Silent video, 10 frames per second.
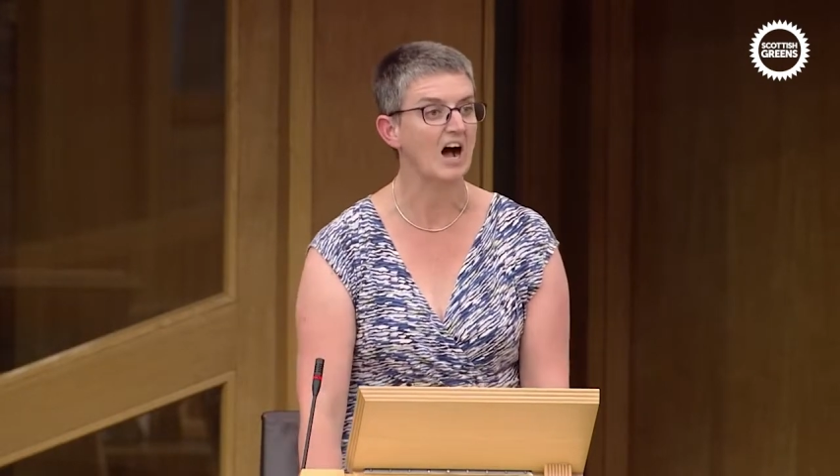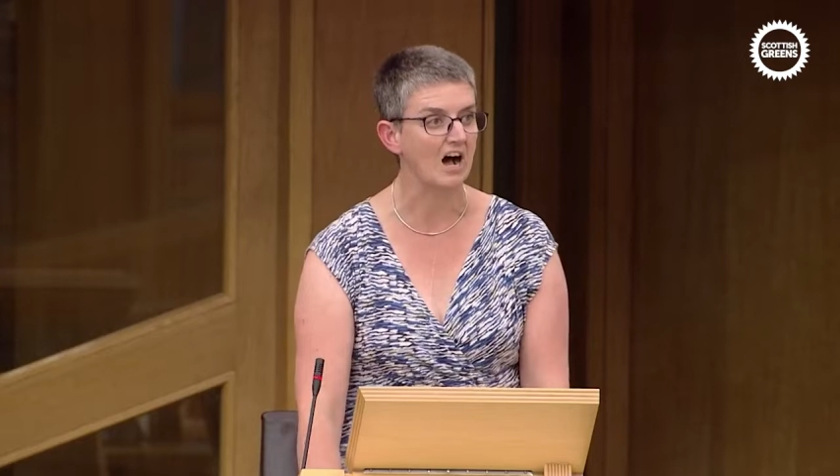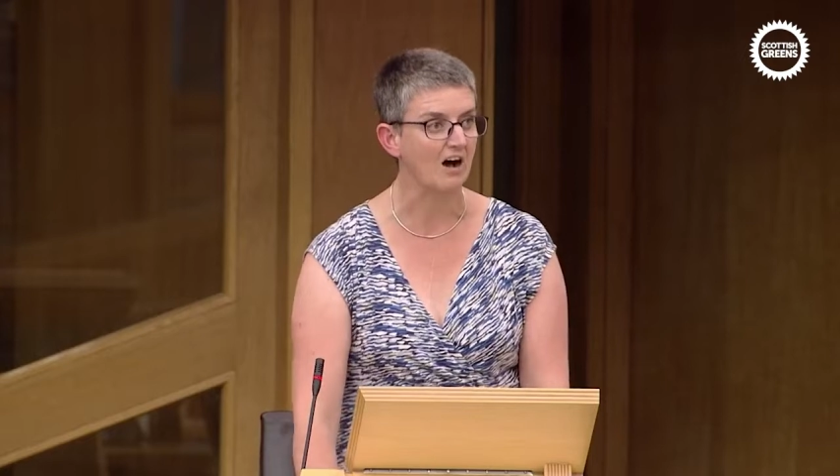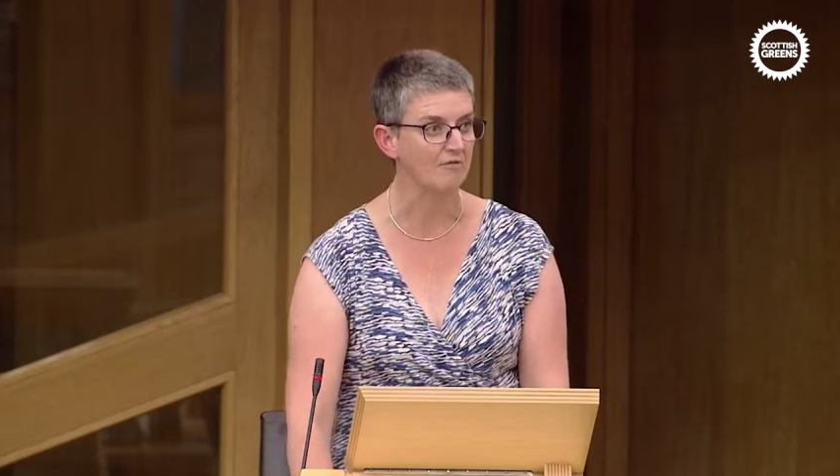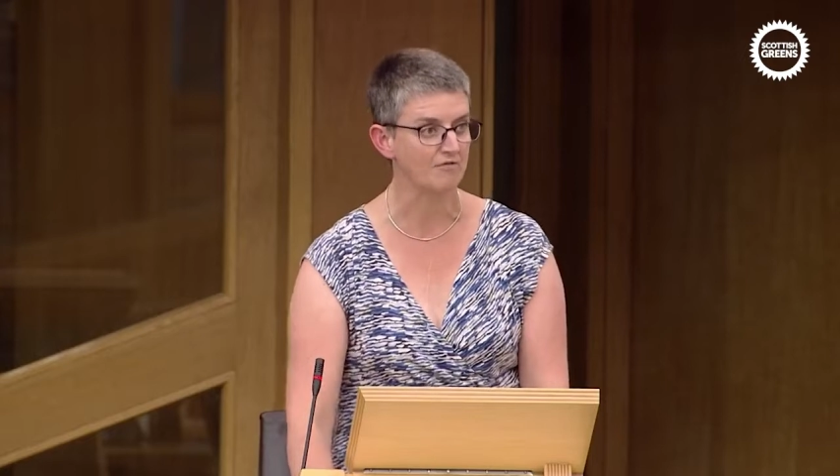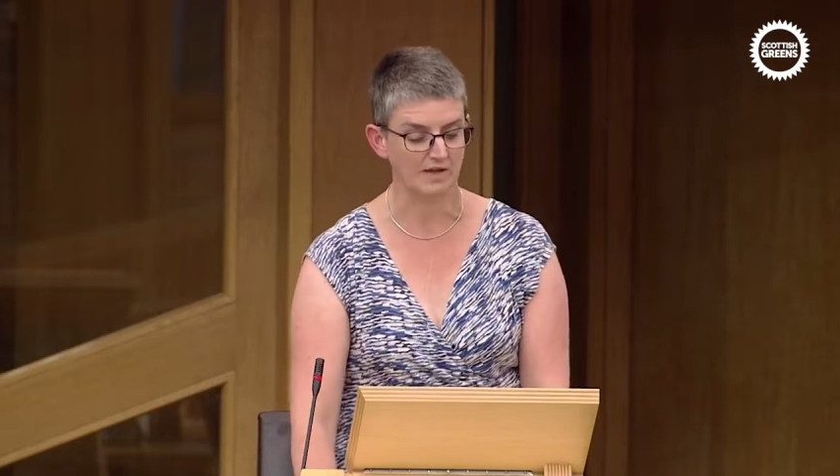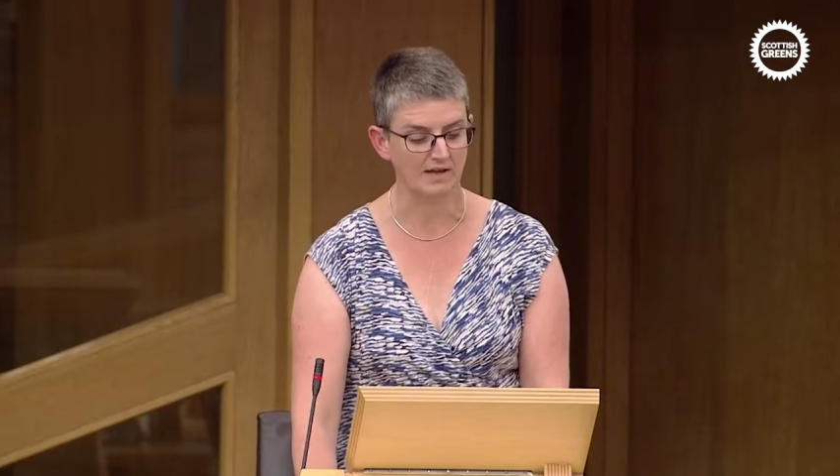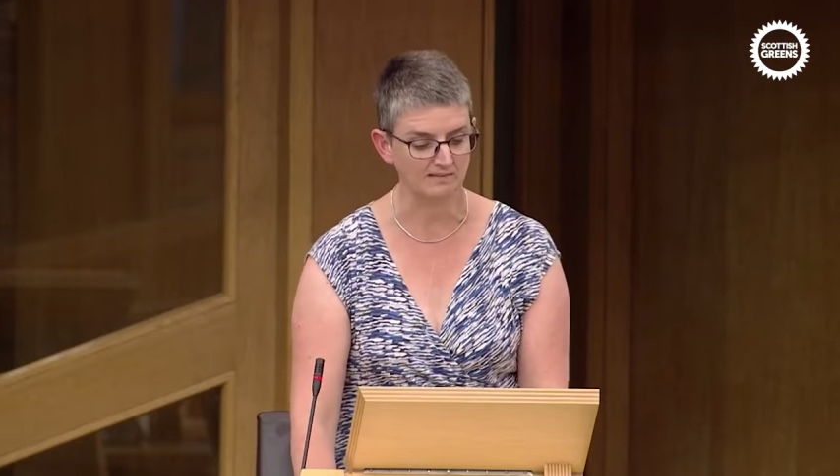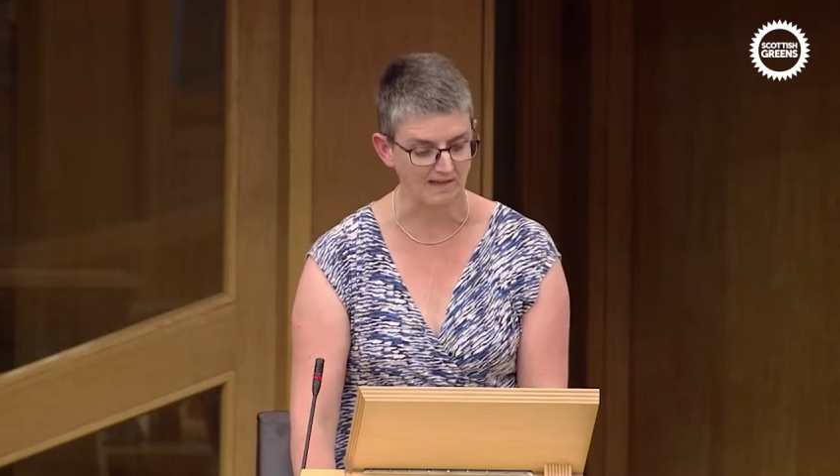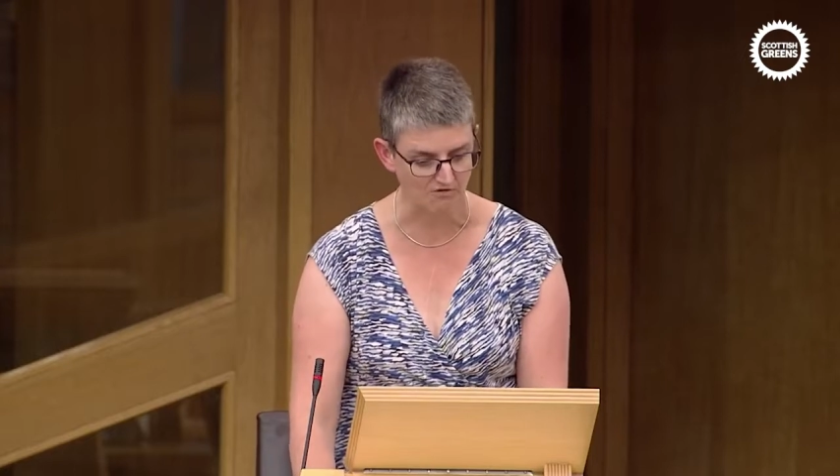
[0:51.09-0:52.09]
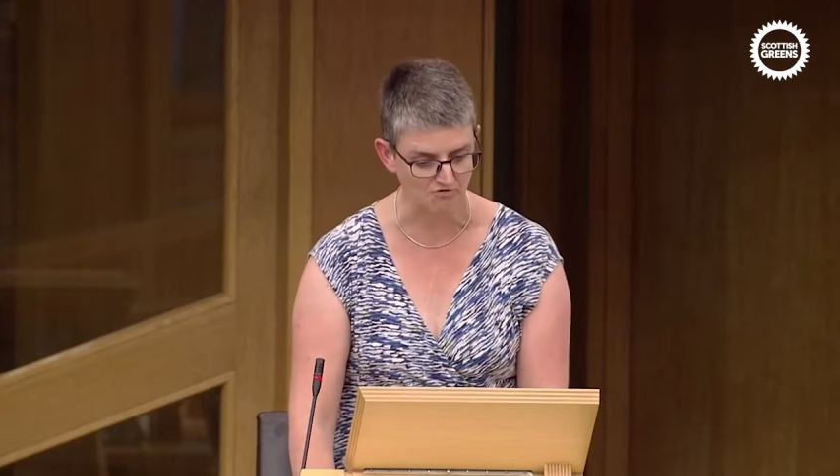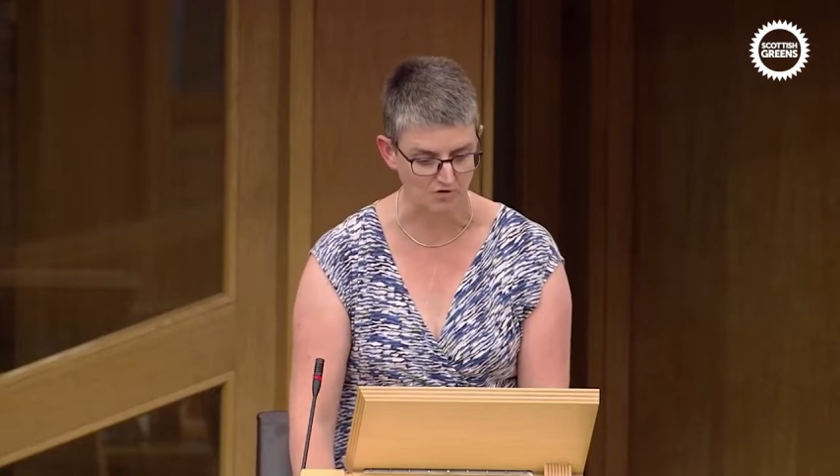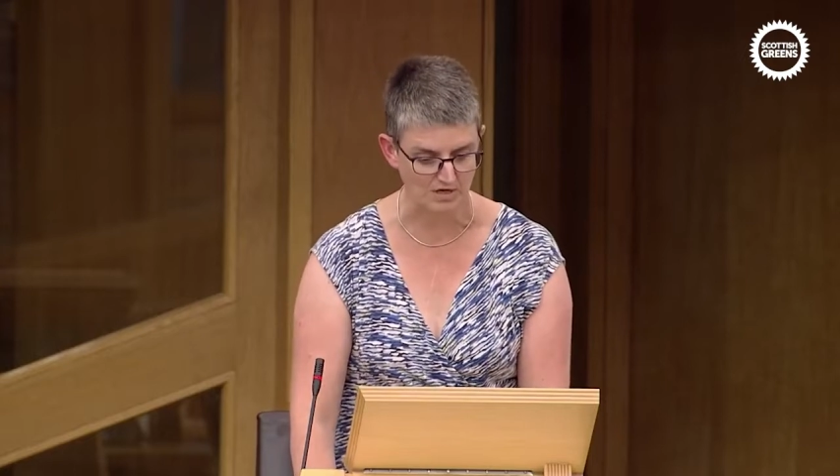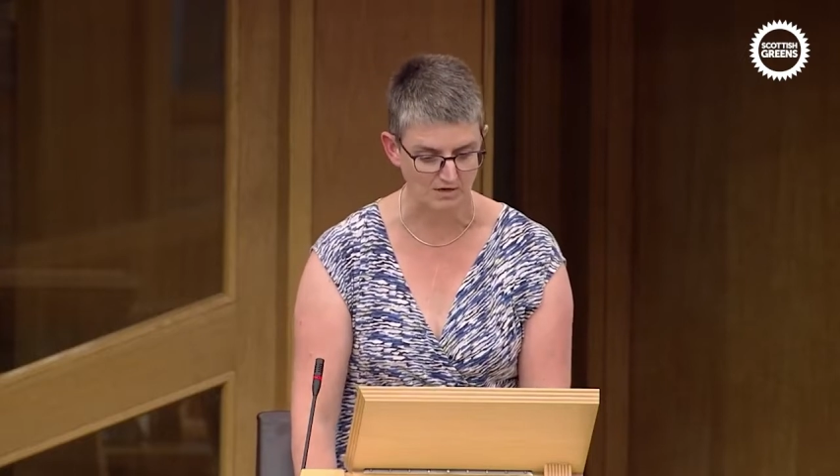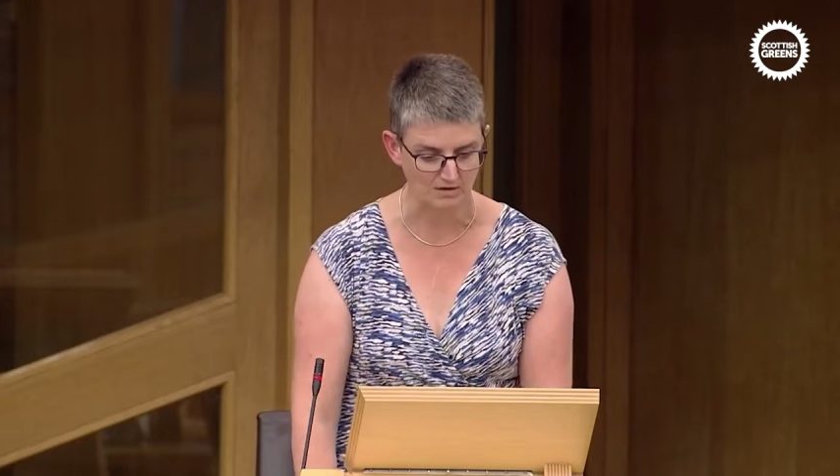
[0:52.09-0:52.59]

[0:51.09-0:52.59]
half a century,